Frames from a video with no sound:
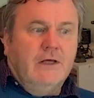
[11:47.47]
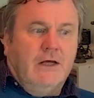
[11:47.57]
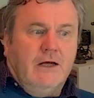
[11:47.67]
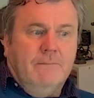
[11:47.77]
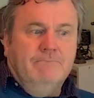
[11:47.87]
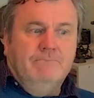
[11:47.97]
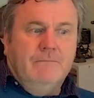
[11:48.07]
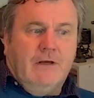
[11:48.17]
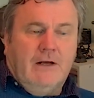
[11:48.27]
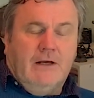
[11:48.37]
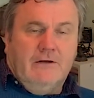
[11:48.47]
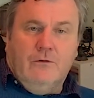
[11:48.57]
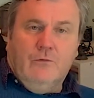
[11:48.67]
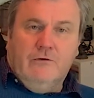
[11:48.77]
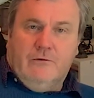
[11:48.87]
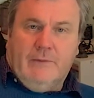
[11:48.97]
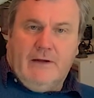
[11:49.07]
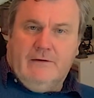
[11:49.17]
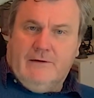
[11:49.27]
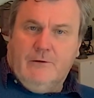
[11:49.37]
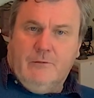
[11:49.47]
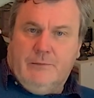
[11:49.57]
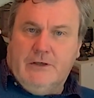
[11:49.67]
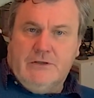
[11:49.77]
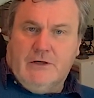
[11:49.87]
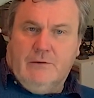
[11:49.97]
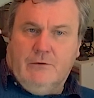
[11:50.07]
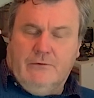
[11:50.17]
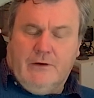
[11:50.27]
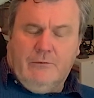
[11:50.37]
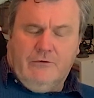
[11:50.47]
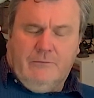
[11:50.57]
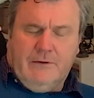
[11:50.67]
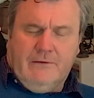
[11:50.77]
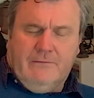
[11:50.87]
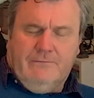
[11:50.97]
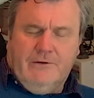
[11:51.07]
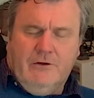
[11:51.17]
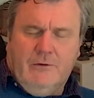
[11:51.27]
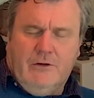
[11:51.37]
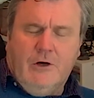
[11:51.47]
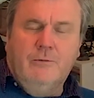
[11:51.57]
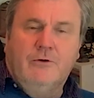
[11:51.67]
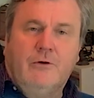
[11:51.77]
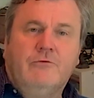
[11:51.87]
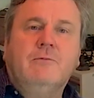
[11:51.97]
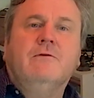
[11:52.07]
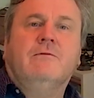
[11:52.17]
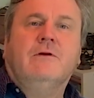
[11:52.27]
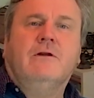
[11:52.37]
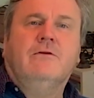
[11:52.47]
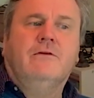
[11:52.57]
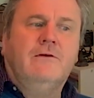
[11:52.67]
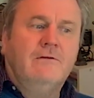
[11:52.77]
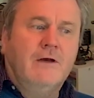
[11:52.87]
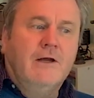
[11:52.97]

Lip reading: And I don't want to paint a terrible picture. I want to be able to fill you with hope and optimism when I do these.